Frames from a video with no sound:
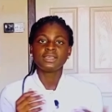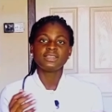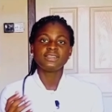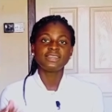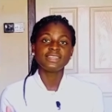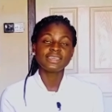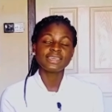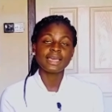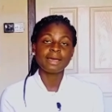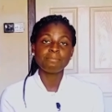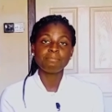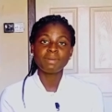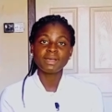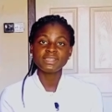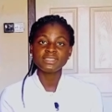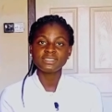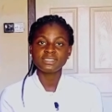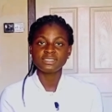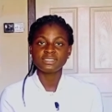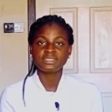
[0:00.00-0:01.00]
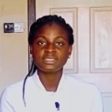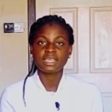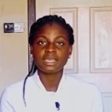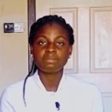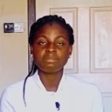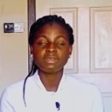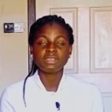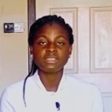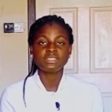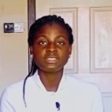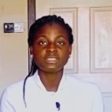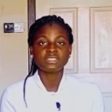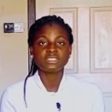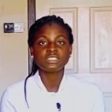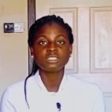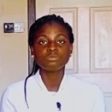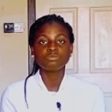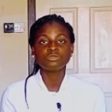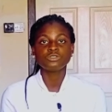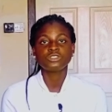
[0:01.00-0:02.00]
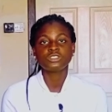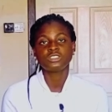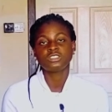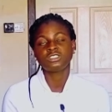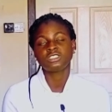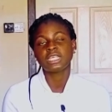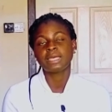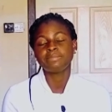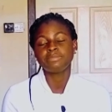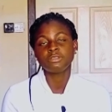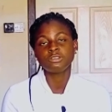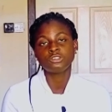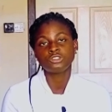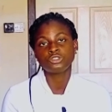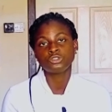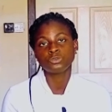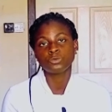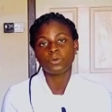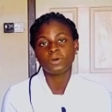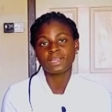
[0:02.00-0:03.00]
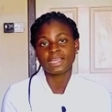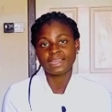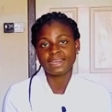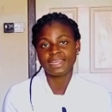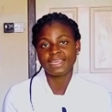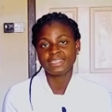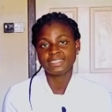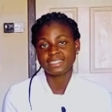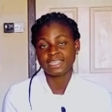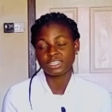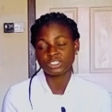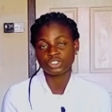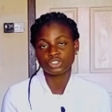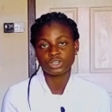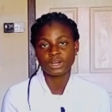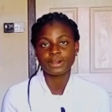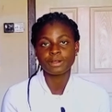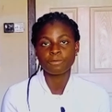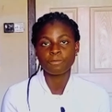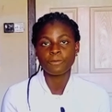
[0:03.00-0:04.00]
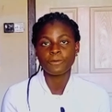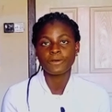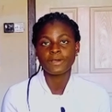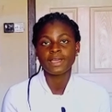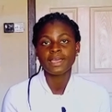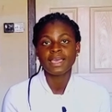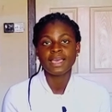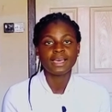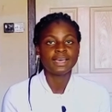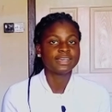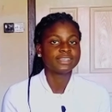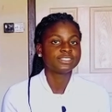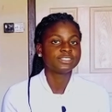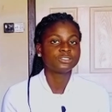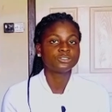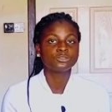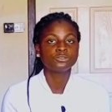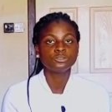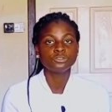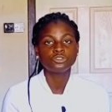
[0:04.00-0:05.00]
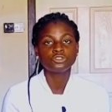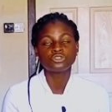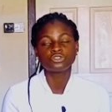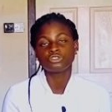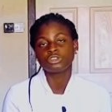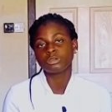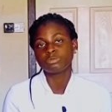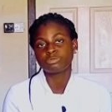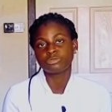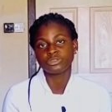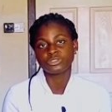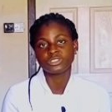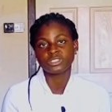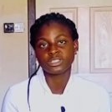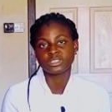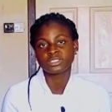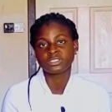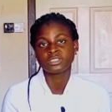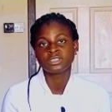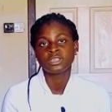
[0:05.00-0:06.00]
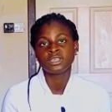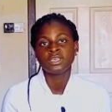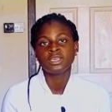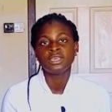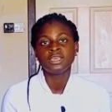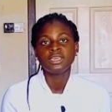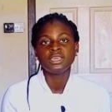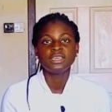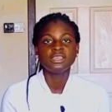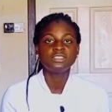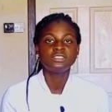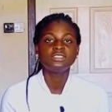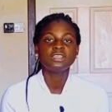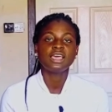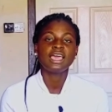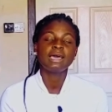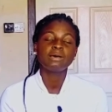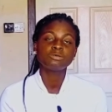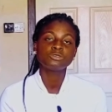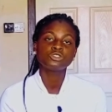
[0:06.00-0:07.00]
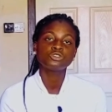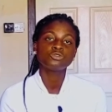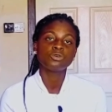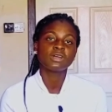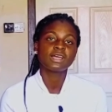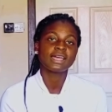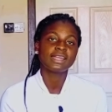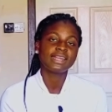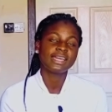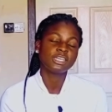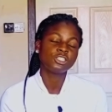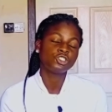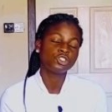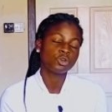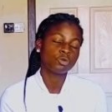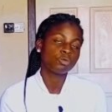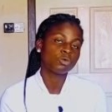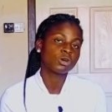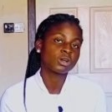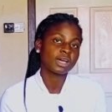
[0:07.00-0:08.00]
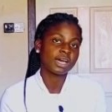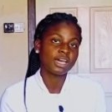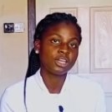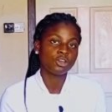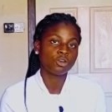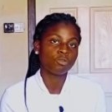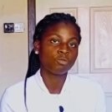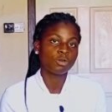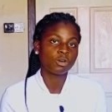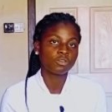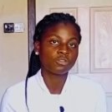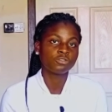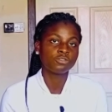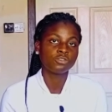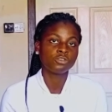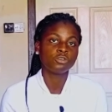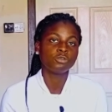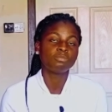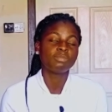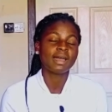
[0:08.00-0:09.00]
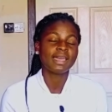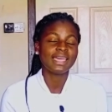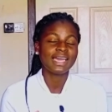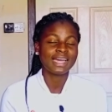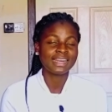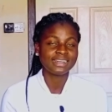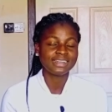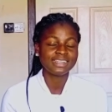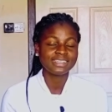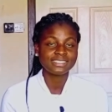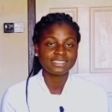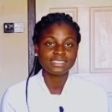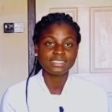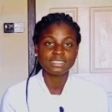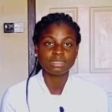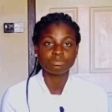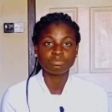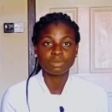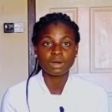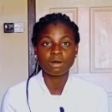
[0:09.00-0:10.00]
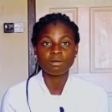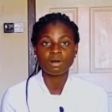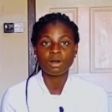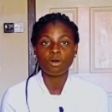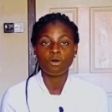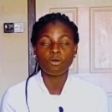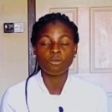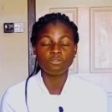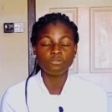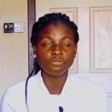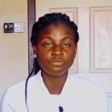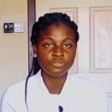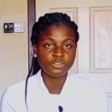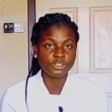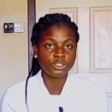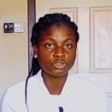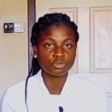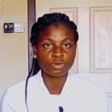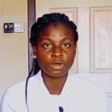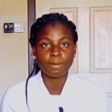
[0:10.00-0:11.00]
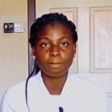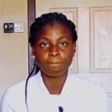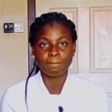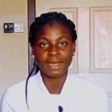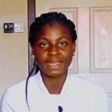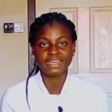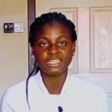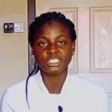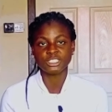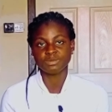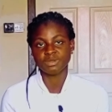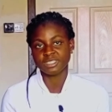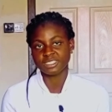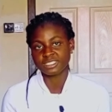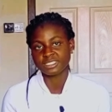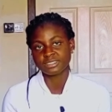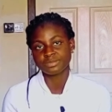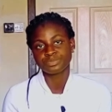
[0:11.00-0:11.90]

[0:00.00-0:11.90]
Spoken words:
The Kanban system is a simple system used to organize and track work as it goes through a process. It helps to organize your work and your workflow by harnessing the power of visual management.